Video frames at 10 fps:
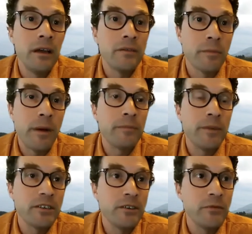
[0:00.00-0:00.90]
remind
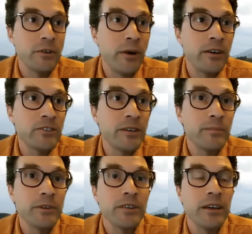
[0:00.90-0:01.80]
myself what a wild chimp
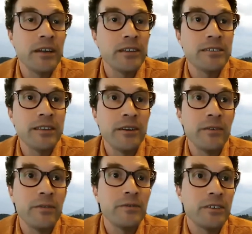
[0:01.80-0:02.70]
looks like instead
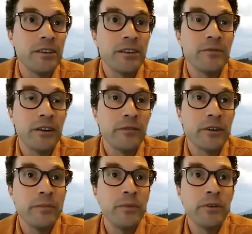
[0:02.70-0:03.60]
of sitting in front of a
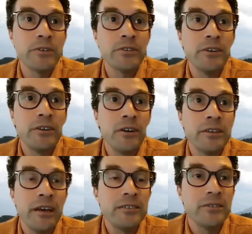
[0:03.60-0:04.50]
computer screen all
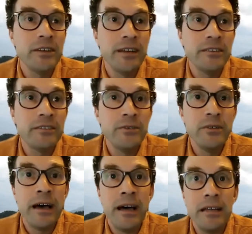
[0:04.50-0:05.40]
day. And so I didn't get to do
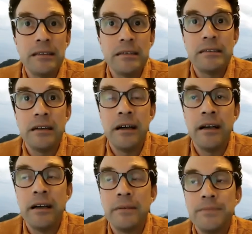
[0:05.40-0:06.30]
that.
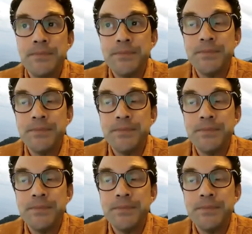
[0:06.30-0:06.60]
Um,